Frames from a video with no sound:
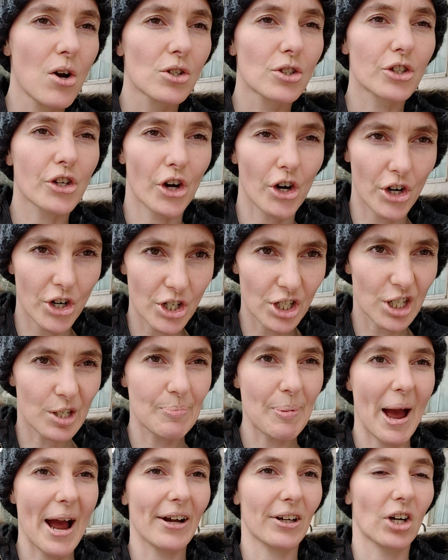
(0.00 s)
turns
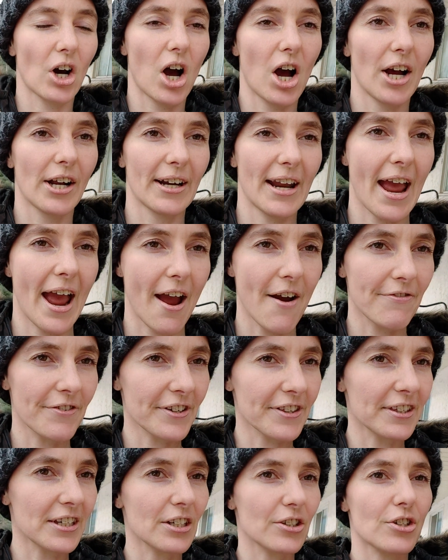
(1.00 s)
back on.
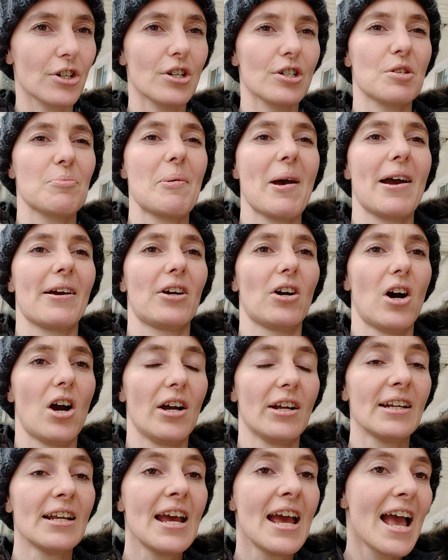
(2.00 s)
Everything turns back
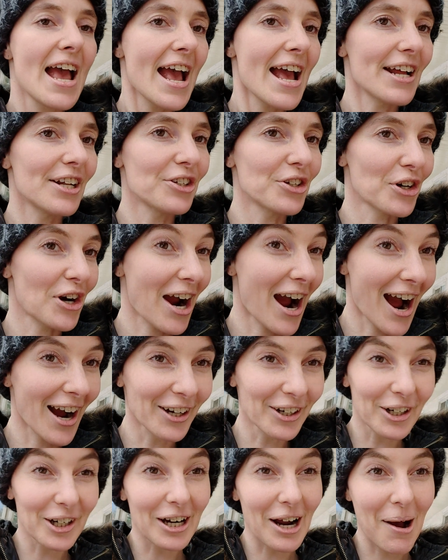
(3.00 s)
on, and your
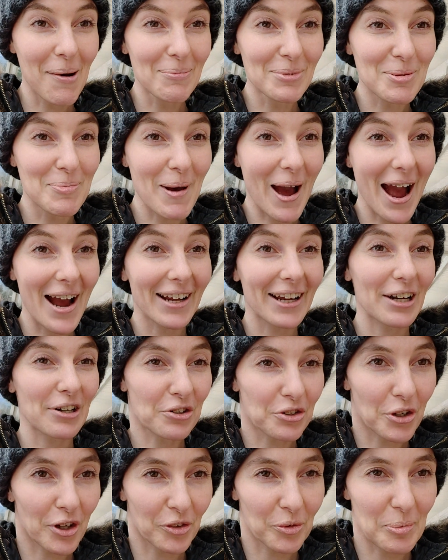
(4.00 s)
hunger comes back,
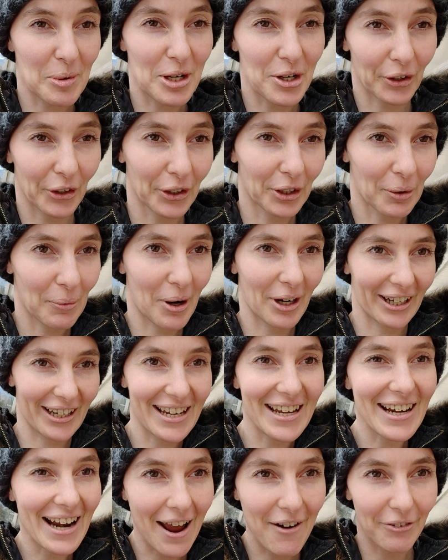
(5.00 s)
and trust me, you're going to want to
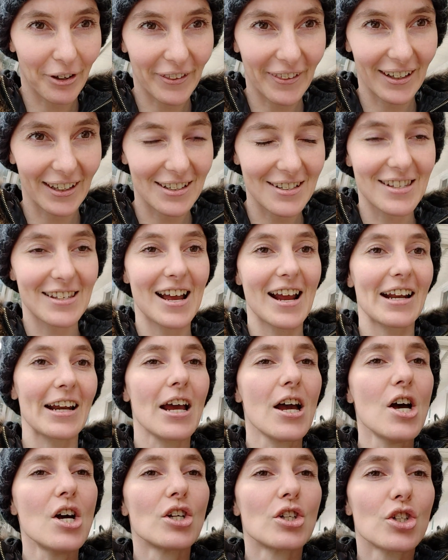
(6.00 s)
eat everything in sight.
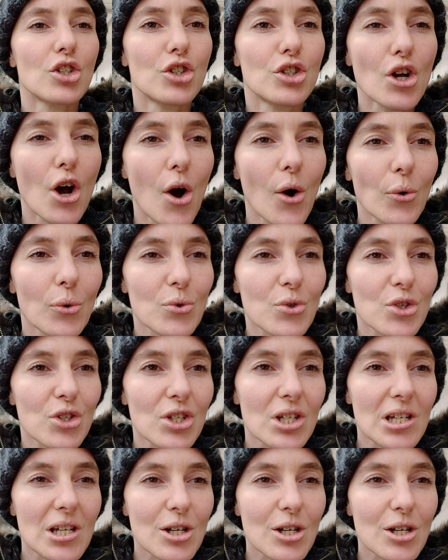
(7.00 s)
Don't